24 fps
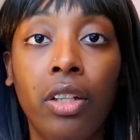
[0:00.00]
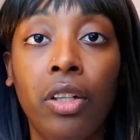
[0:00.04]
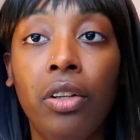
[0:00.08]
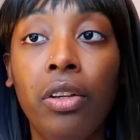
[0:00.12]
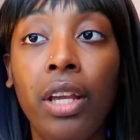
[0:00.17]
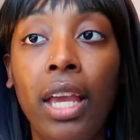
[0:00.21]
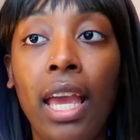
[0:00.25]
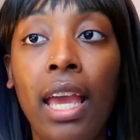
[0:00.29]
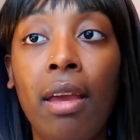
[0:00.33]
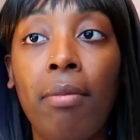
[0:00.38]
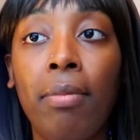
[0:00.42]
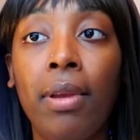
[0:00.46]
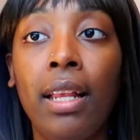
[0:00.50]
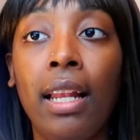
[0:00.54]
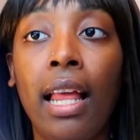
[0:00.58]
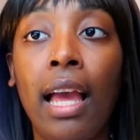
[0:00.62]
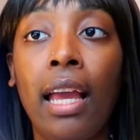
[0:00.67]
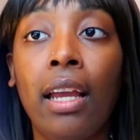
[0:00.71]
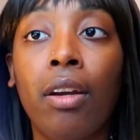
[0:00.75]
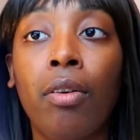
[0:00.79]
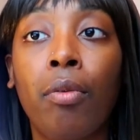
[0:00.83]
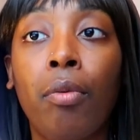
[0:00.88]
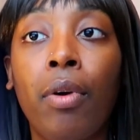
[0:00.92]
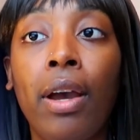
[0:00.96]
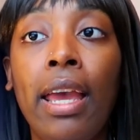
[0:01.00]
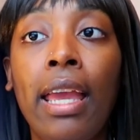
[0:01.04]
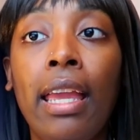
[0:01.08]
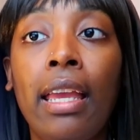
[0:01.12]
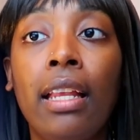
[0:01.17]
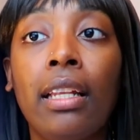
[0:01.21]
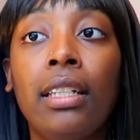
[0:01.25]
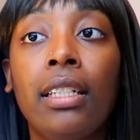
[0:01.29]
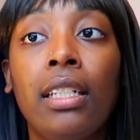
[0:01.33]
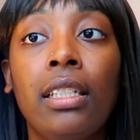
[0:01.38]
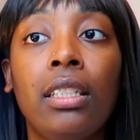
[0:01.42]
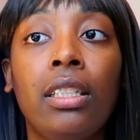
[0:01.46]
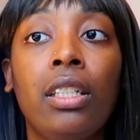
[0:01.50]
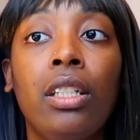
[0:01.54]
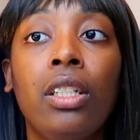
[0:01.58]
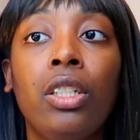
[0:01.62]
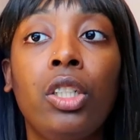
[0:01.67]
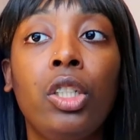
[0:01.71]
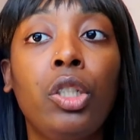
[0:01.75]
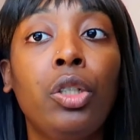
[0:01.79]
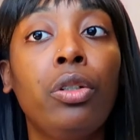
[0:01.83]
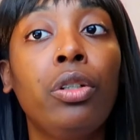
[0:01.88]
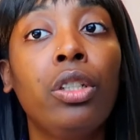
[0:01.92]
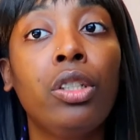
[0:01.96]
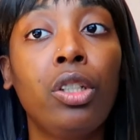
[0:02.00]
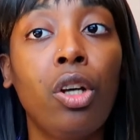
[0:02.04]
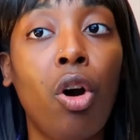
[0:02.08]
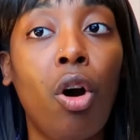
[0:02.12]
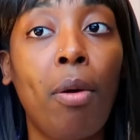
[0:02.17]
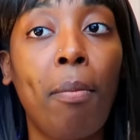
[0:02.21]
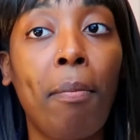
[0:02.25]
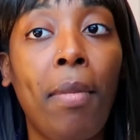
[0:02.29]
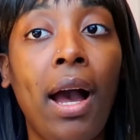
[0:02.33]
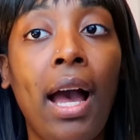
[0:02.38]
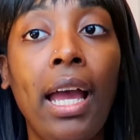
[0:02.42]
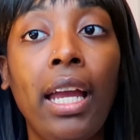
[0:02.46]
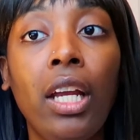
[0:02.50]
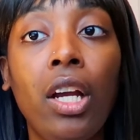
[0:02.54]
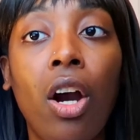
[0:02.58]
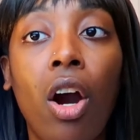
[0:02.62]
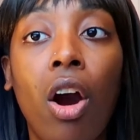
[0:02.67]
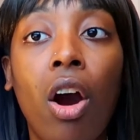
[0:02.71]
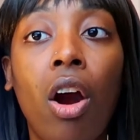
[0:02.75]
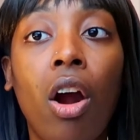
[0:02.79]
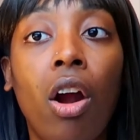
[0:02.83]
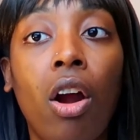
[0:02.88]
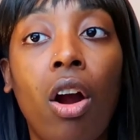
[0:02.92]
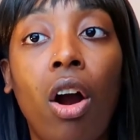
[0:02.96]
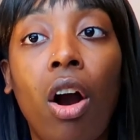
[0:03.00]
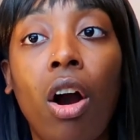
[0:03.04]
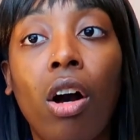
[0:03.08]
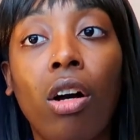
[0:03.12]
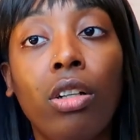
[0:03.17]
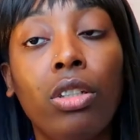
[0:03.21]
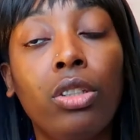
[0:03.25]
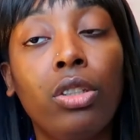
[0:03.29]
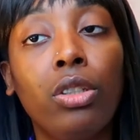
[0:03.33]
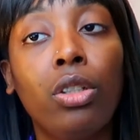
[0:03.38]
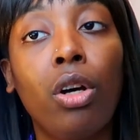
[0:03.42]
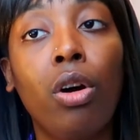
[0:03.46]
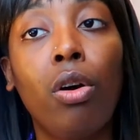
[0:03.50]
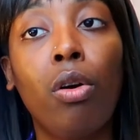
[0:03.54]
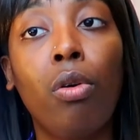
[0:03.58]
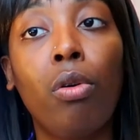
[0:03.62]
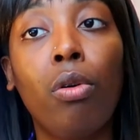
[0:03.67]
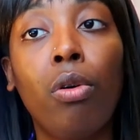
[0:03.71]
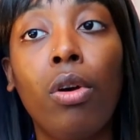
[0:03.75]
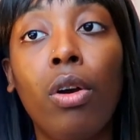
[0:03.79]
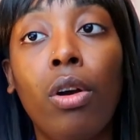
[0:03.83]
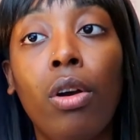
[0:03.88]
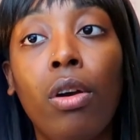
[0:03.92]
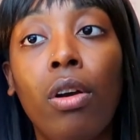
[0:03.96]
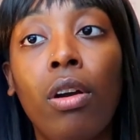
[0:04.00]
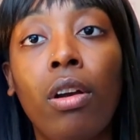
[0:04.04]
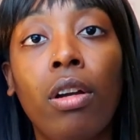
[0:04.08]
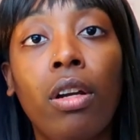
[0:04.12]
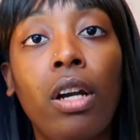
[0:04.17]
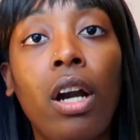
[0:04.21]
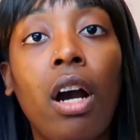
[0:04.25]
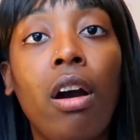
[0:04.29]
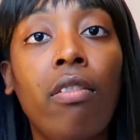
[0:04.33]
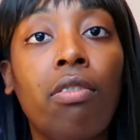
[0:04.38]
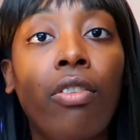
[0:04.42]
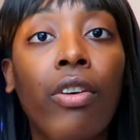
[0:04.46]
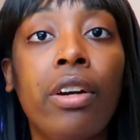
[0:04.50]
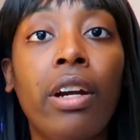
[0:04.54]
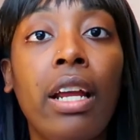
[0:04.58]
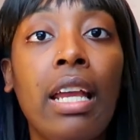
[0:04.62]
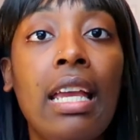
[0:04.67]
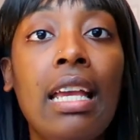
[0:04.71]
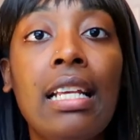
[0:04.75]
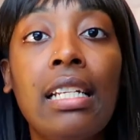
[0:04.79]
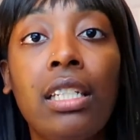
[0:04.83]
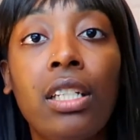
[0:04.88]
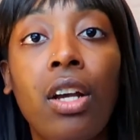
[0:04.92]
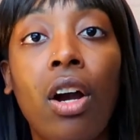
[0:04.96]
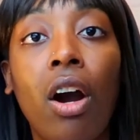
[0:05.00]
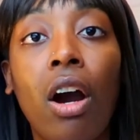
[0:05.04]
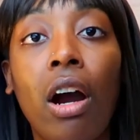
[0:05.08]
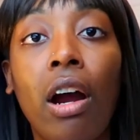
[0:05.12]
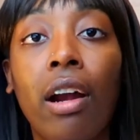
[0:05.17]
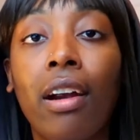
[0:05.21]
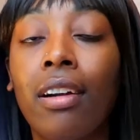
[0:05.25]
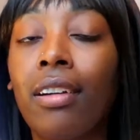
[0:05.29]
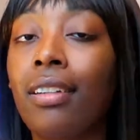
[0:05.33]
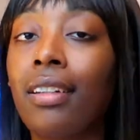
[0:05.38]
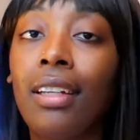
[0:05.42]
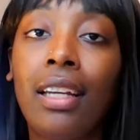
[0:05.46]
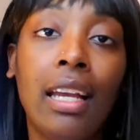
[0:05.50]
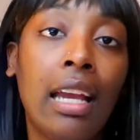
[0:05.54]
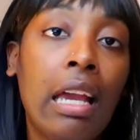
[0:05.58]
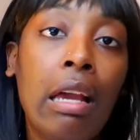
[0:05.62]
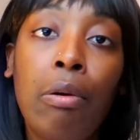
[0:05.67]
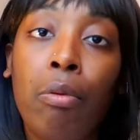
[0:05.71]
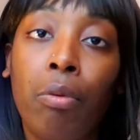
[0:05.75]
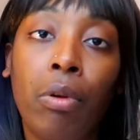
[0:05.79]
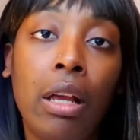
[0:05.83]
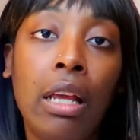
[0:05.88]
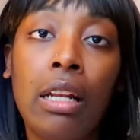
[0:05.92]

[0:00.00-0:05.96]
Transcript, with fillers: you can't be like wait does the insurance on my car also cover his car it,